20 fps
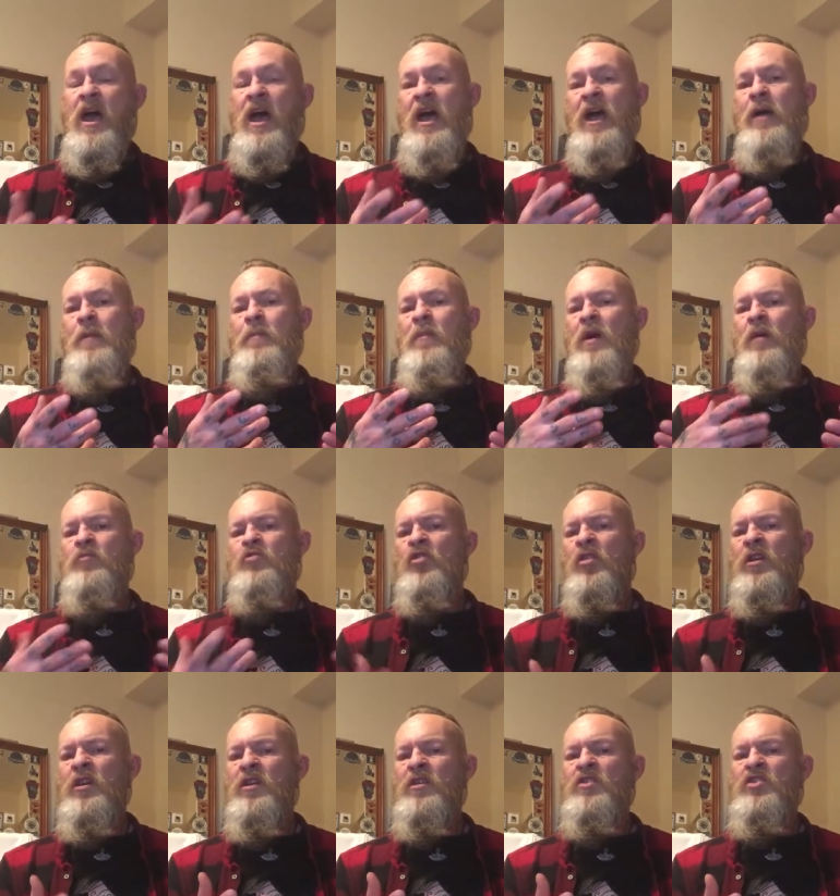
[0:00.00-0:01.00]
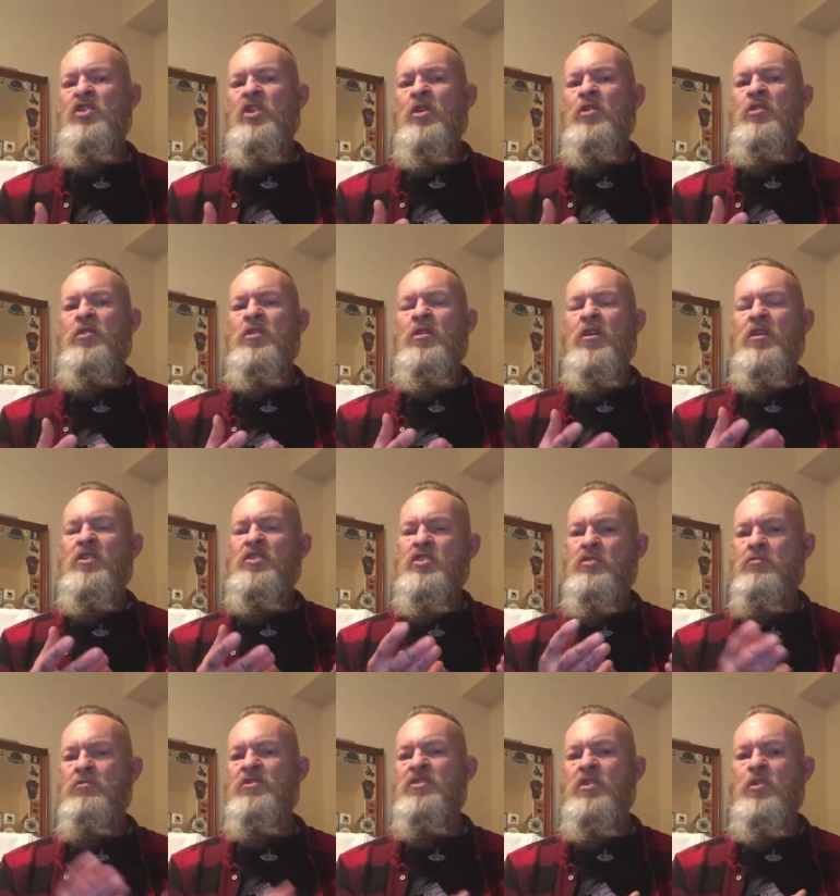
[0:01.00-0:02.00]
um, I'm trying to show you guys
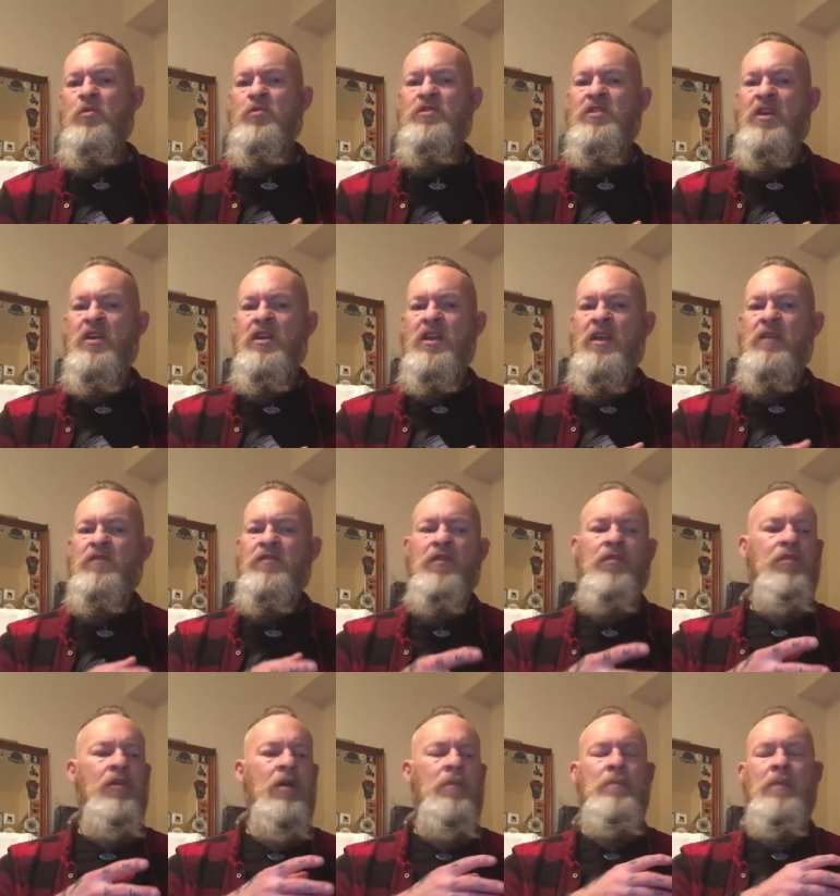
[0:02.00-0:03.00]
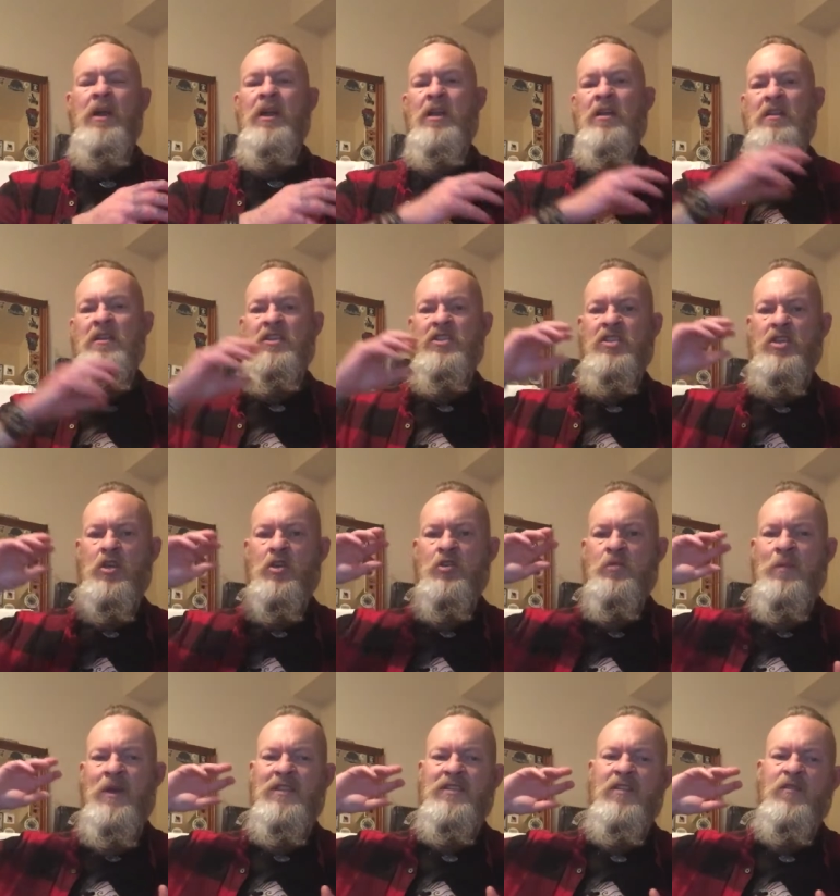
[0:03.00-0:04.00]
there is an alternative to throwing money at these huge,
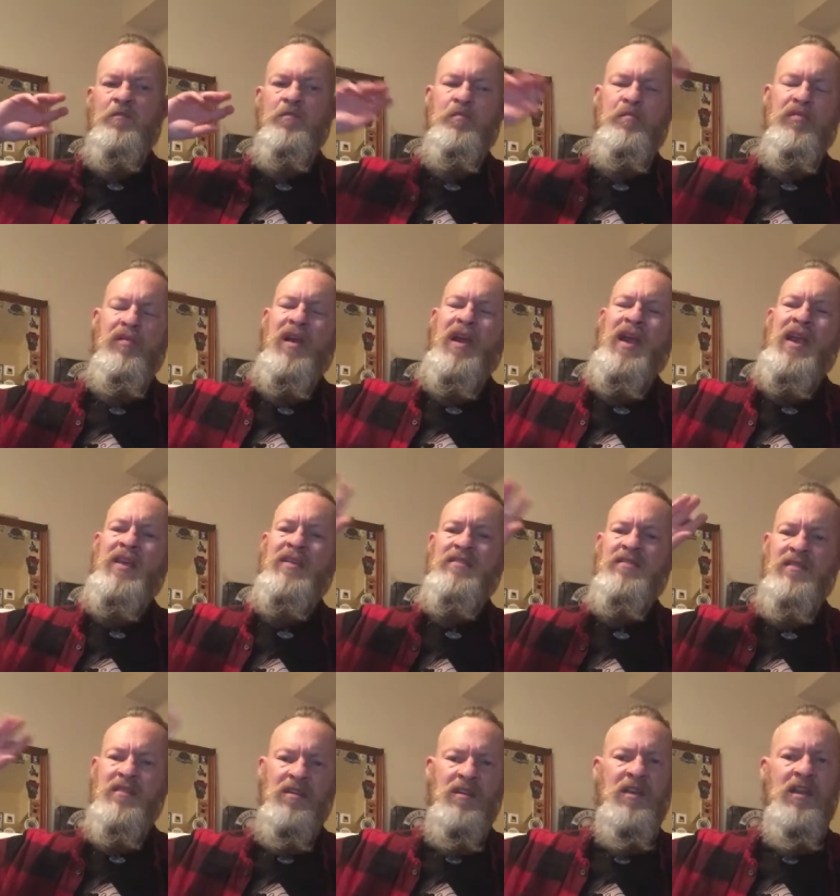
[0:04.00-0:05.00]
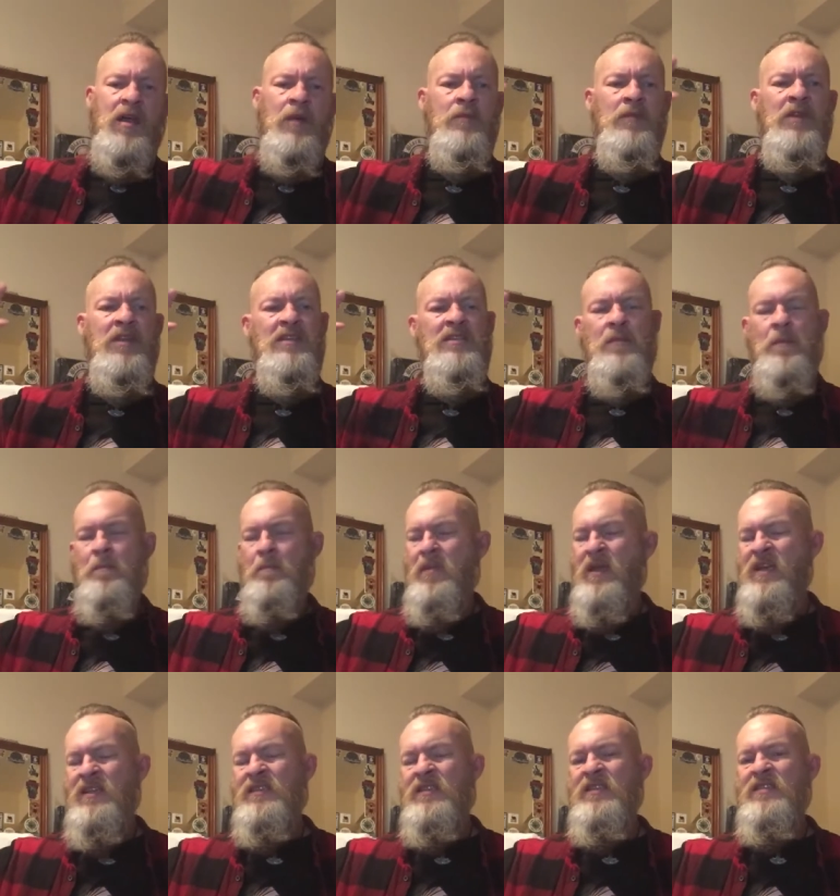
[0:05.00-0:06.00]
massive brands and companies and
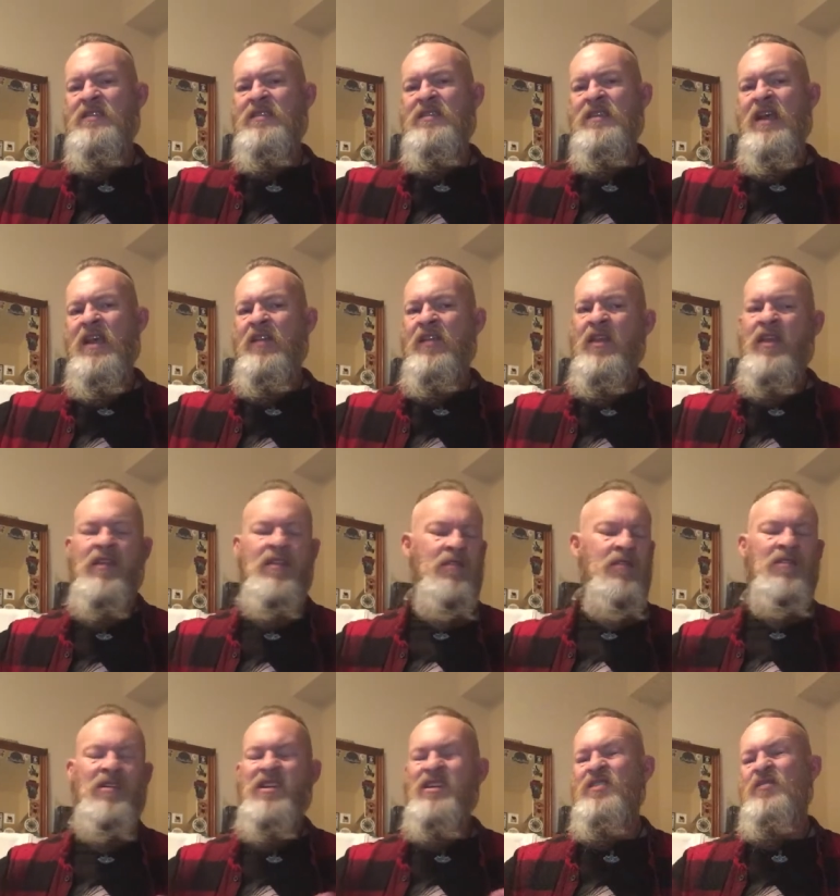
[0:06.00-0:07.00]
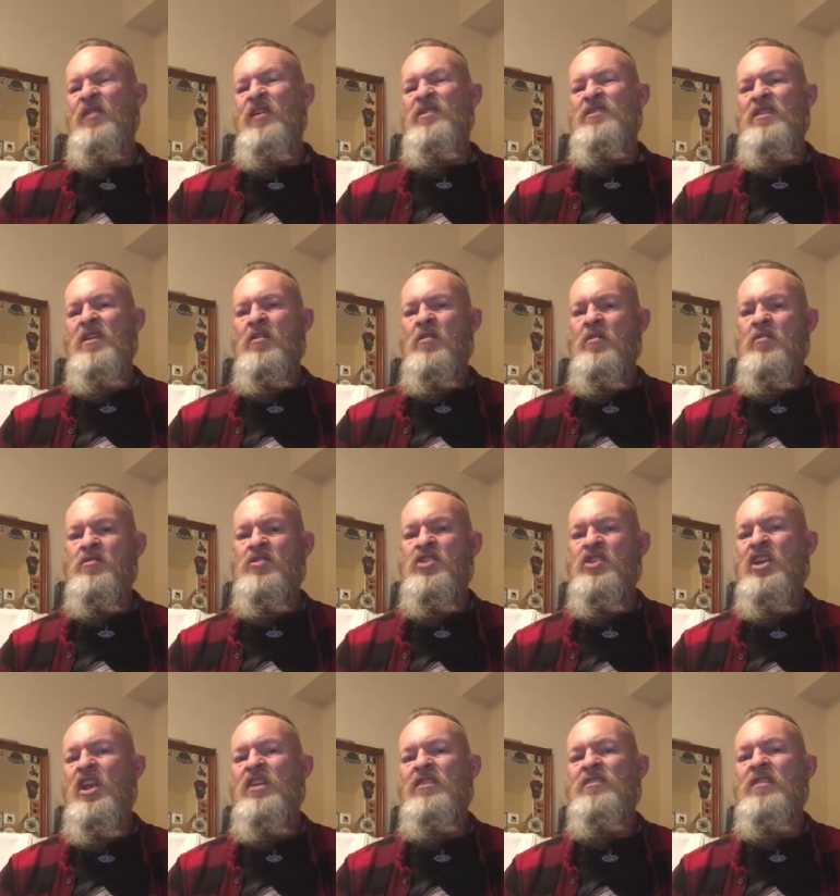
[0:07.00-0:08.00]
businesses out there that, let's face it, got a
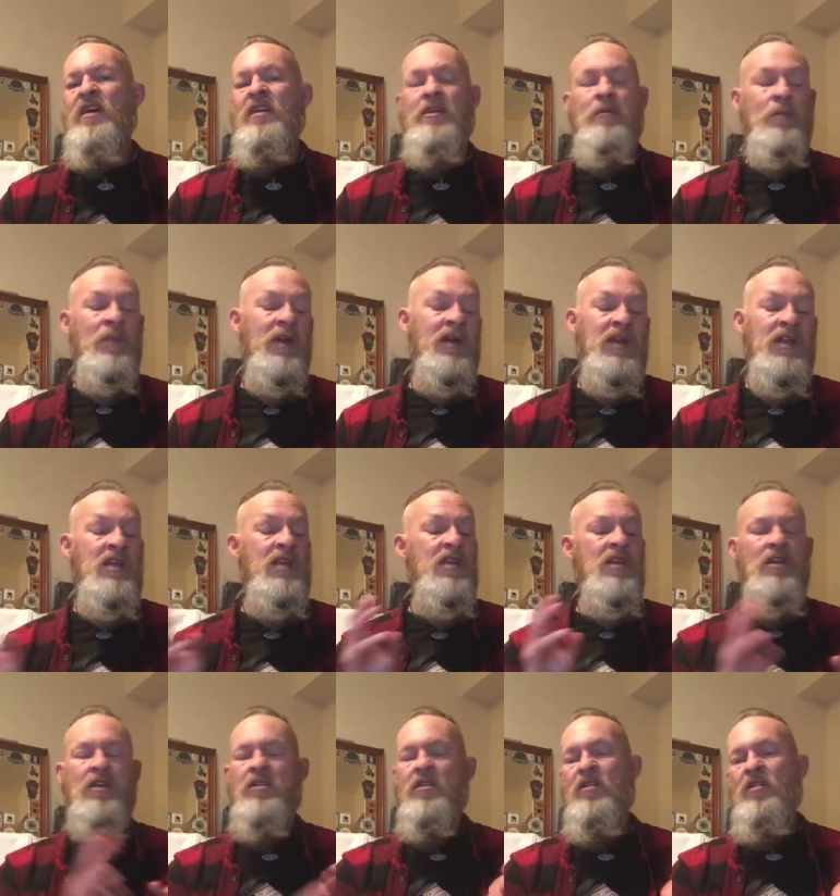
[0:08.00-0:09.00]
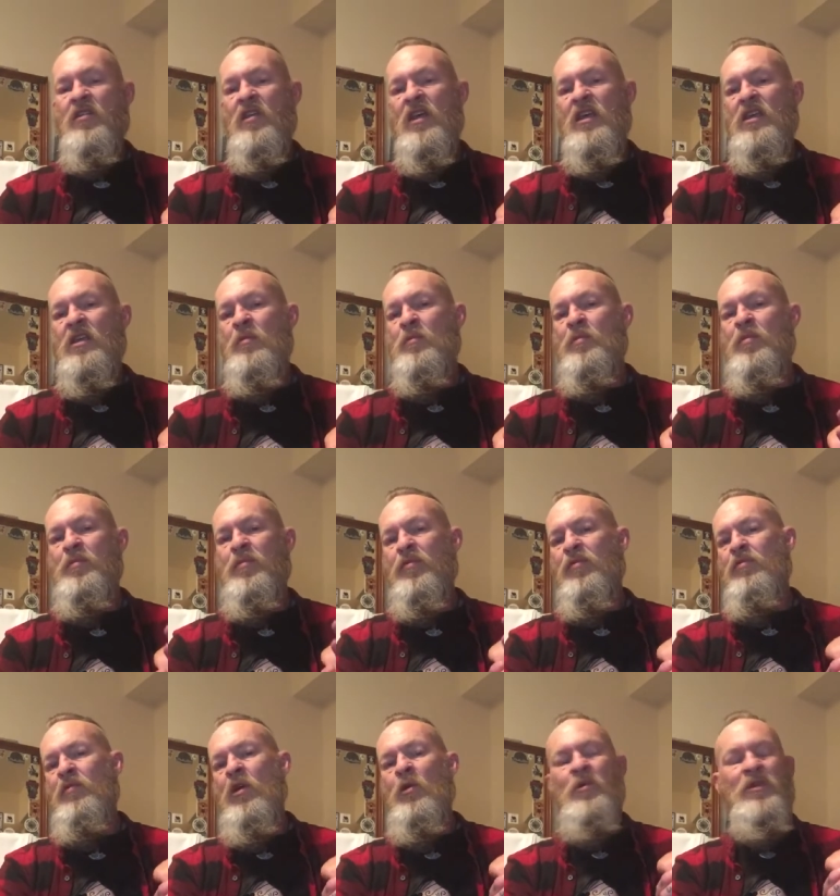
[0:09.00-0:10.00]
shed ton of money that they can
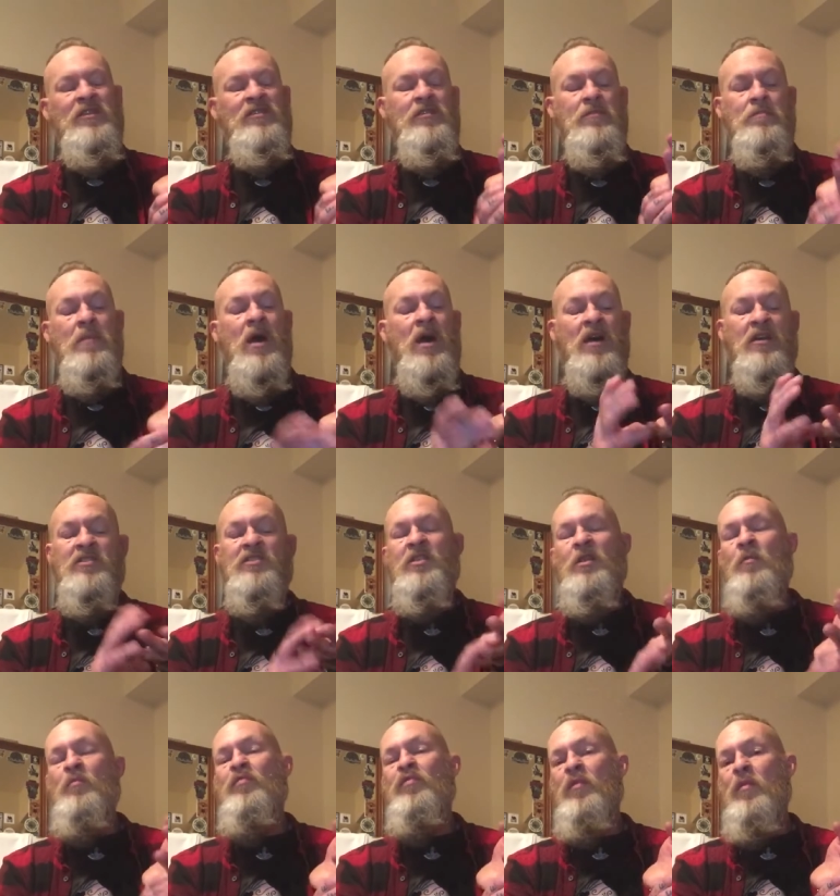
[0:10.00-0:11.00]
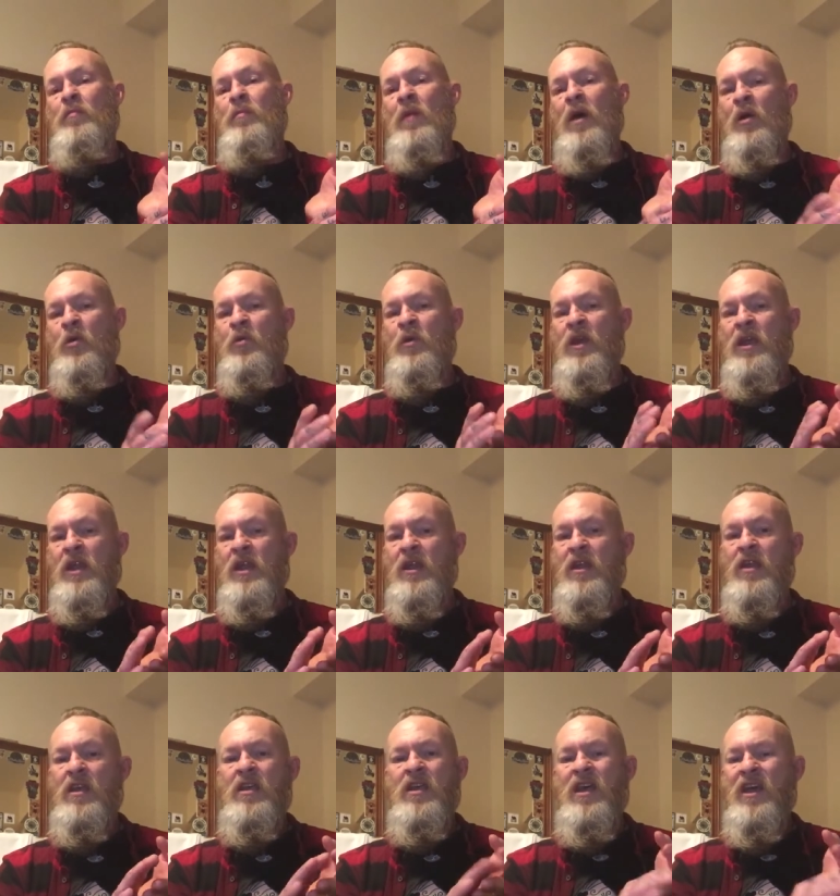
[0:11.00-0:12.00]
throw into marketing, promoting,